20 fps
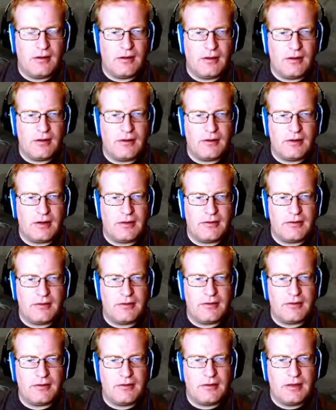Alright.
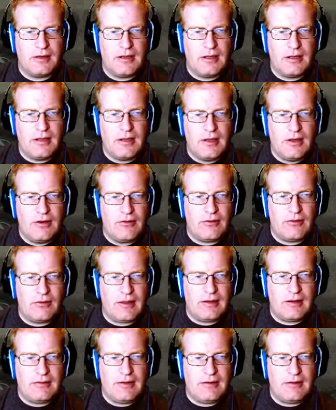So
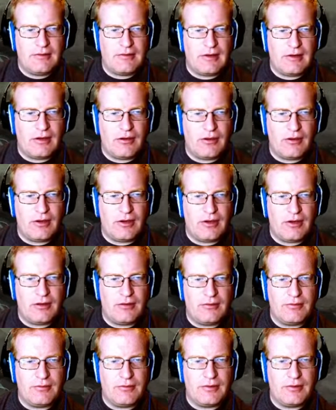that takes care
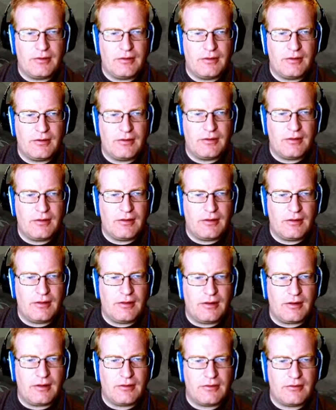of
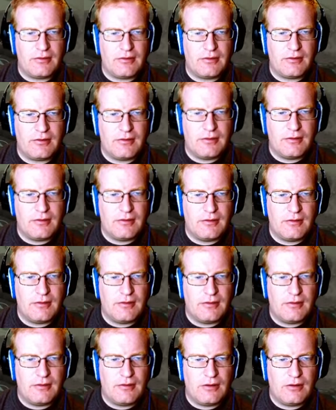this.
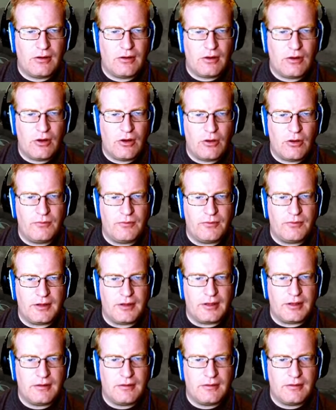
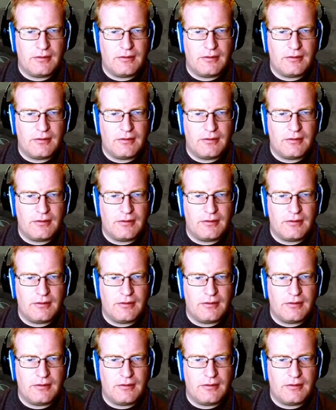Hopefully.